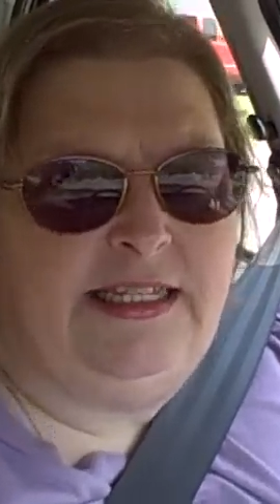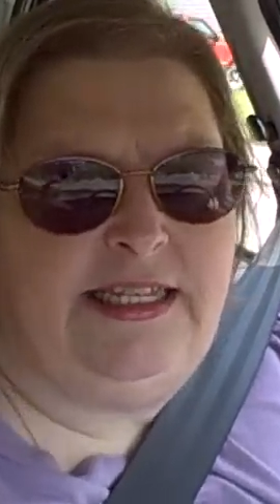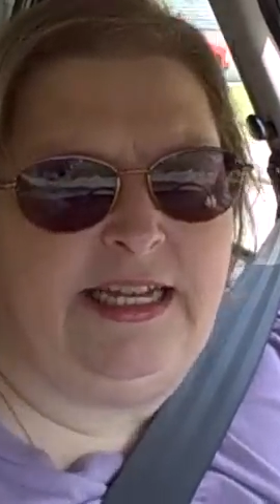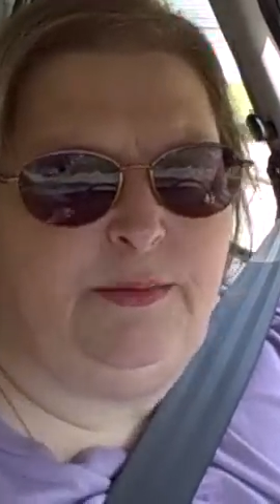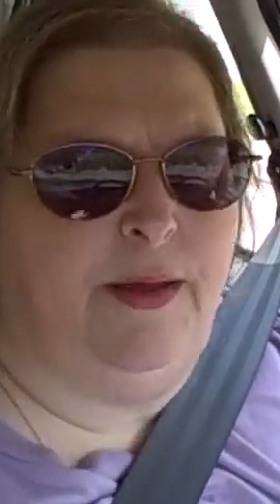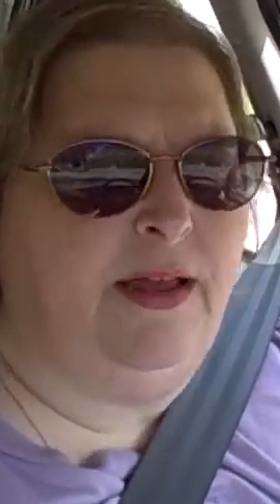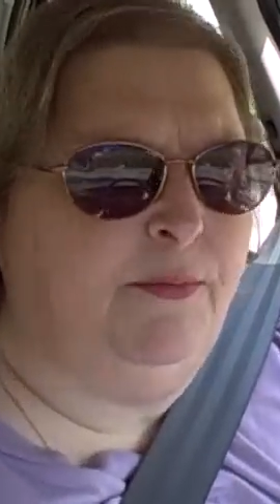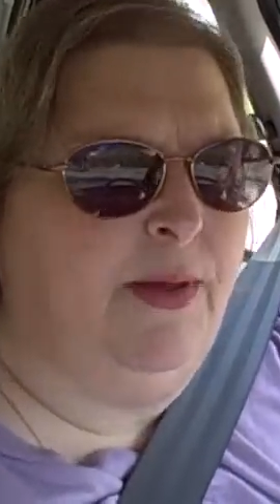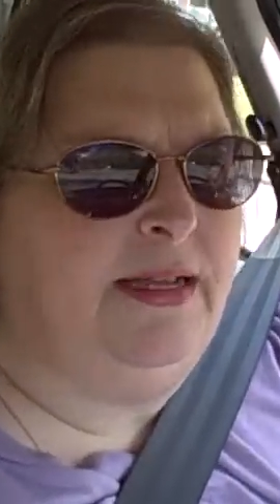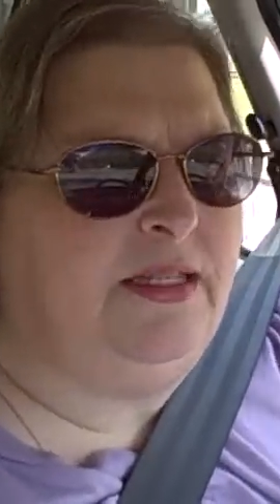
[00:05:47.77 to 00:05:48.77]
six
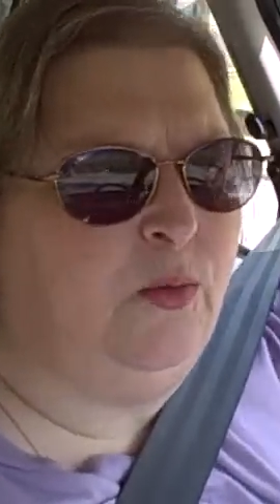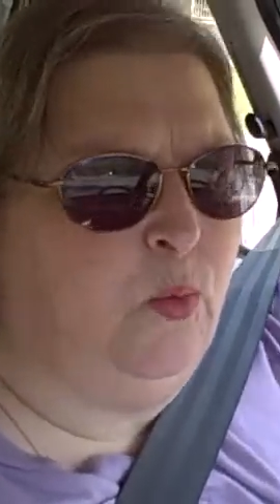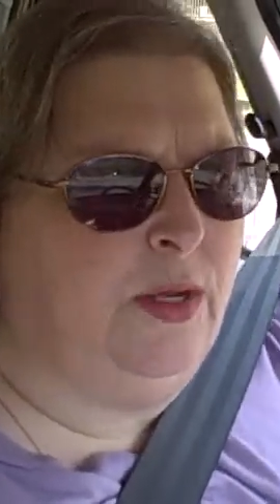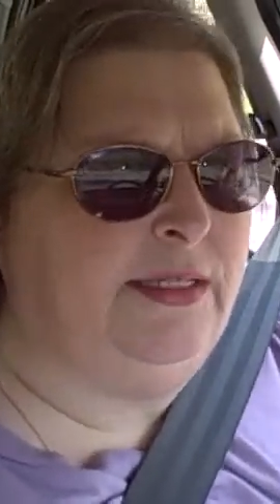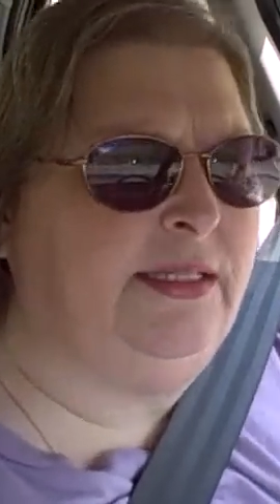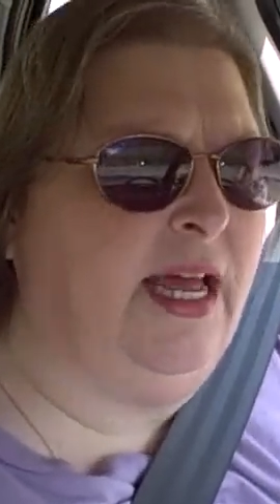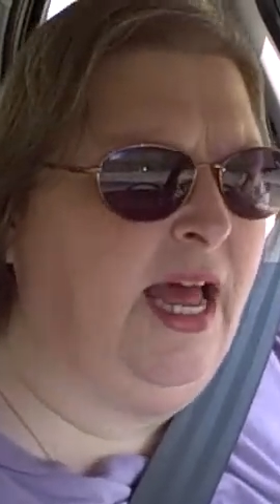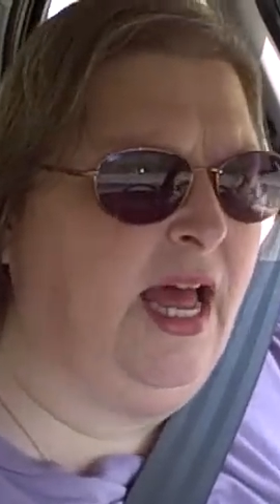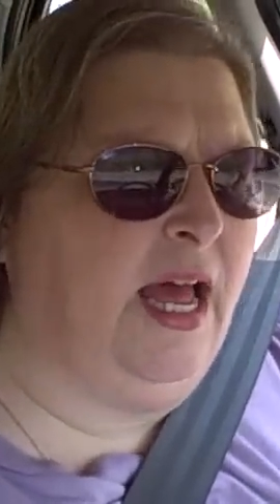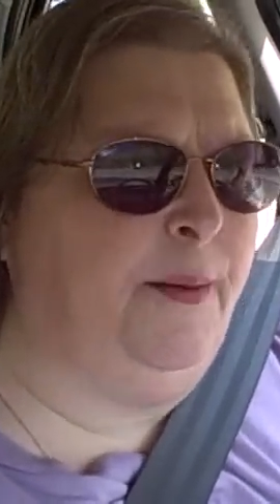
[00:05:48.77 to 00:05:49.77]
months at one
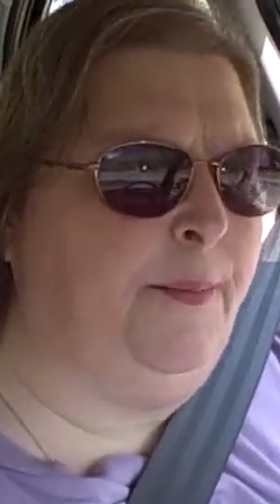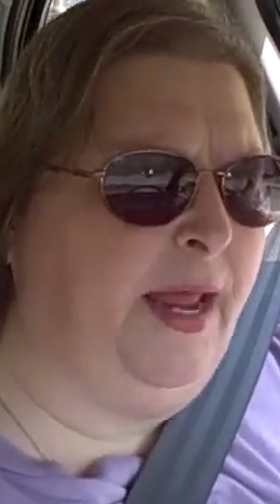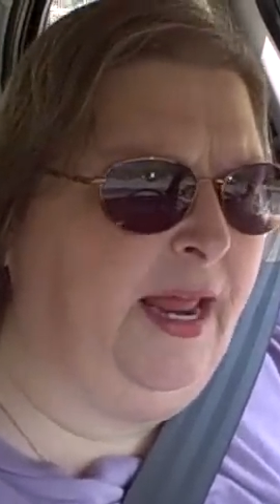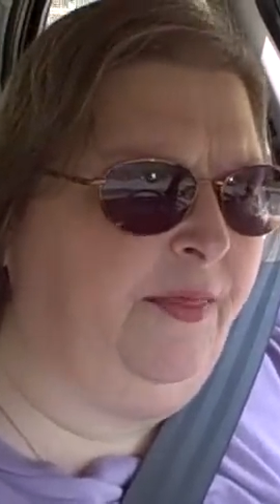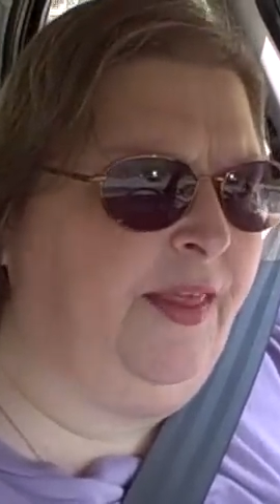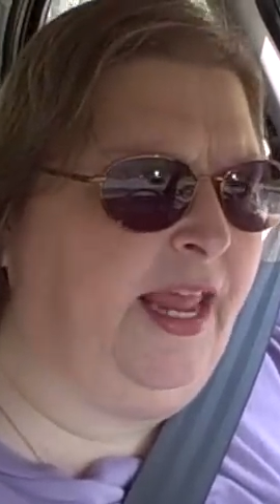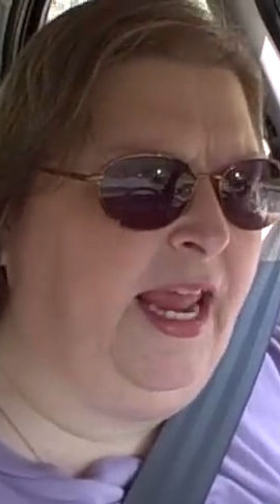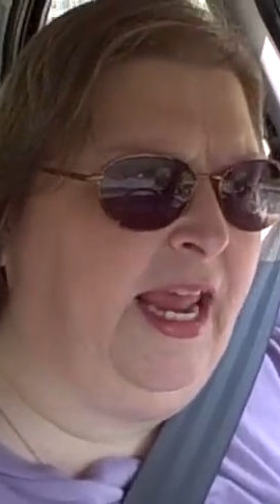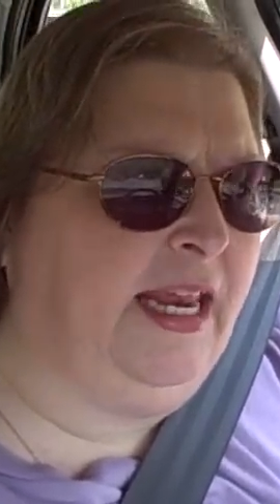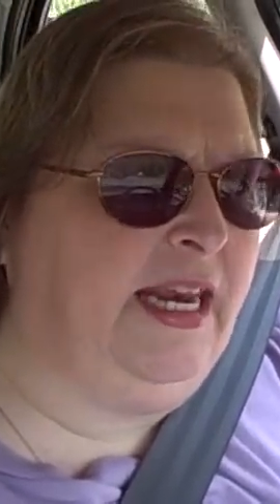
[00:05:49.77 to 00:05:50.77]
time and
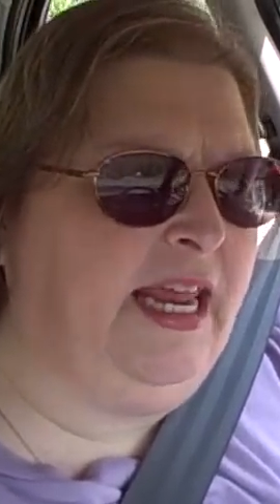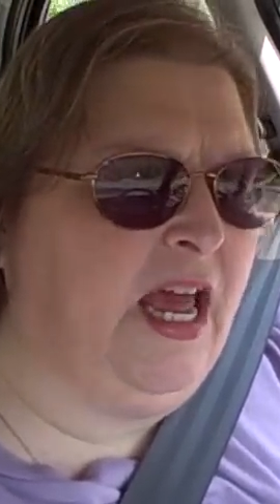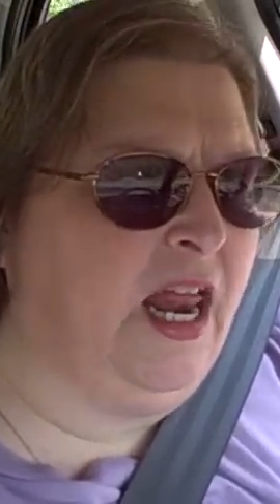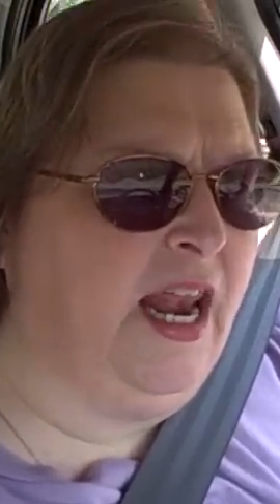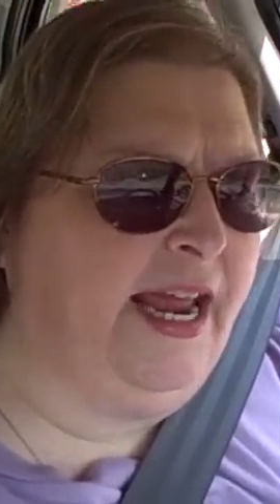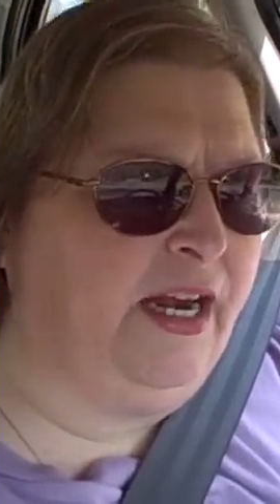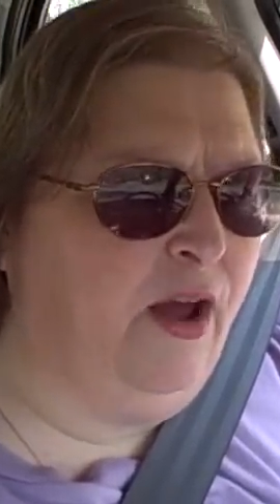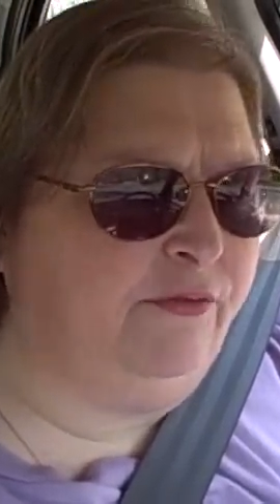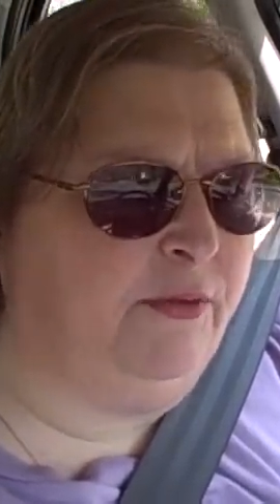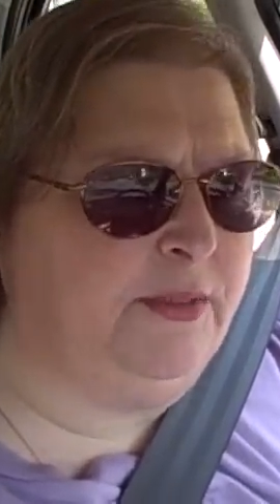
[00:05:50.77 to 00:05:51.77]
then he got laid
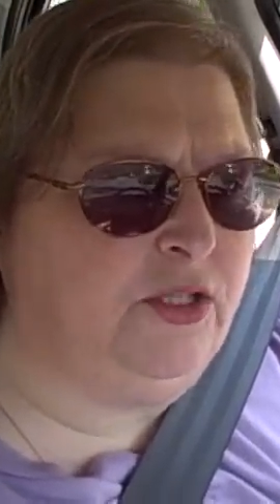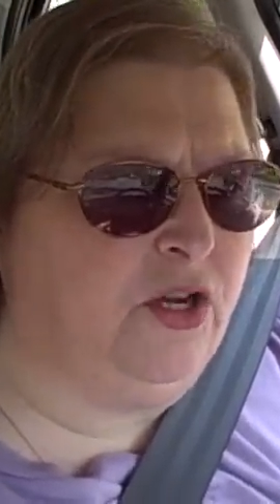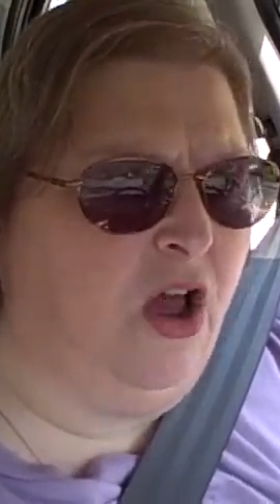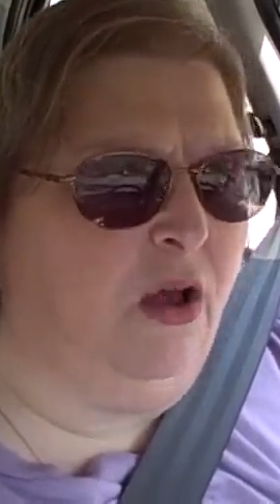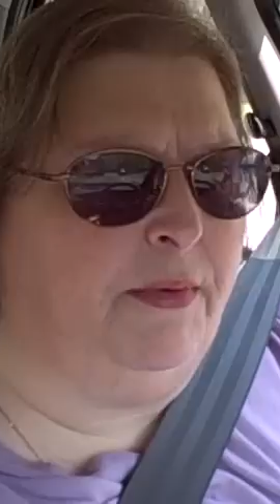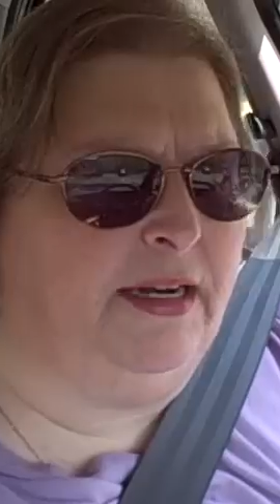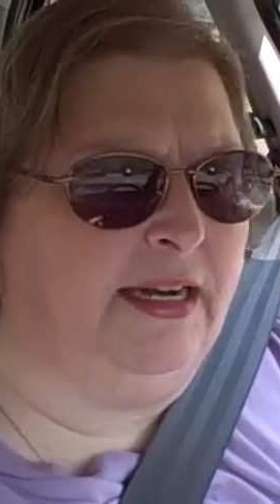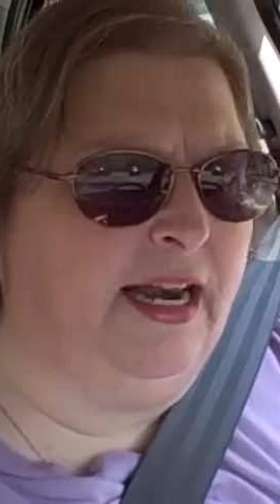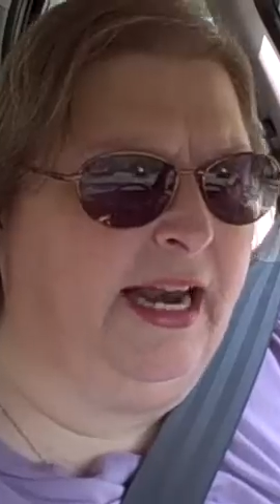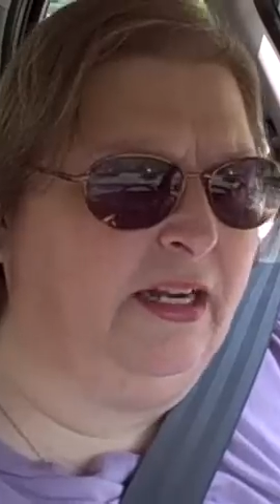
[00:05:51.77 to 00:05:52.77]
off from a job in
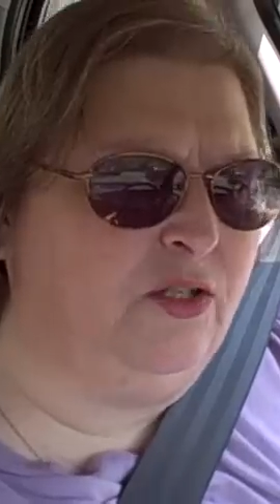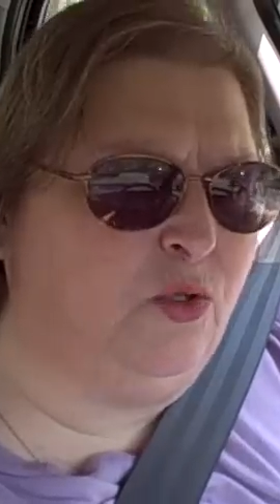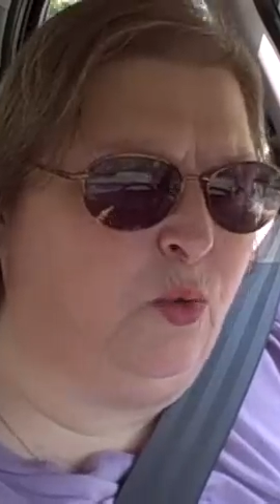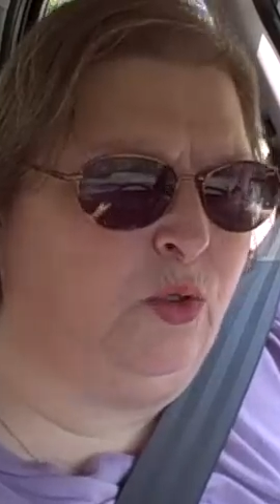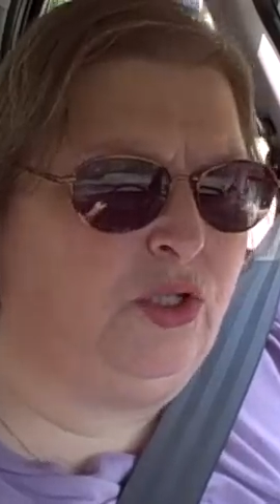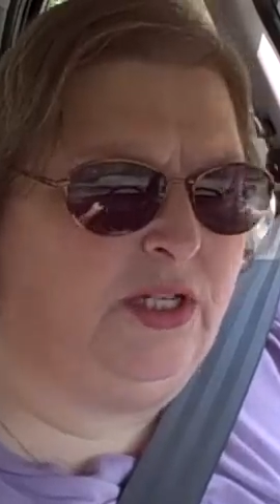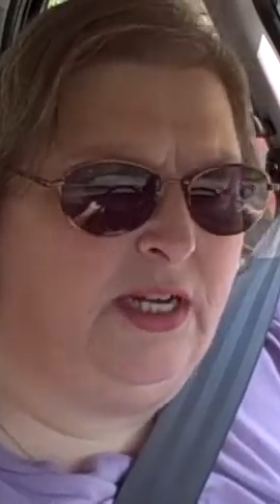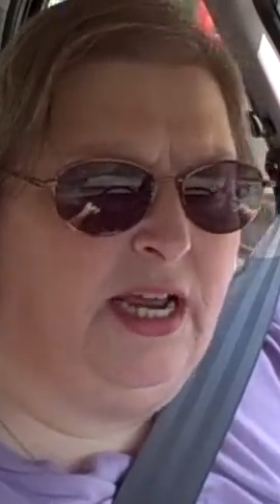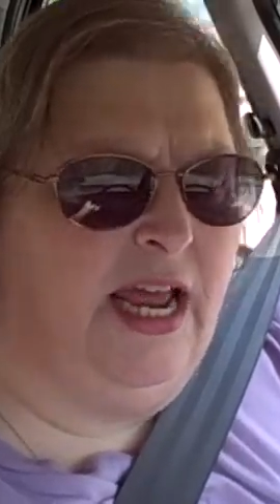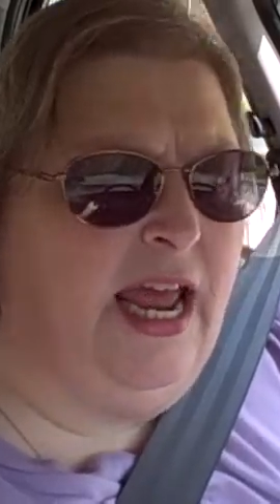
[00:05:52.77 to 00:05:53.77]
Atlanta Georgia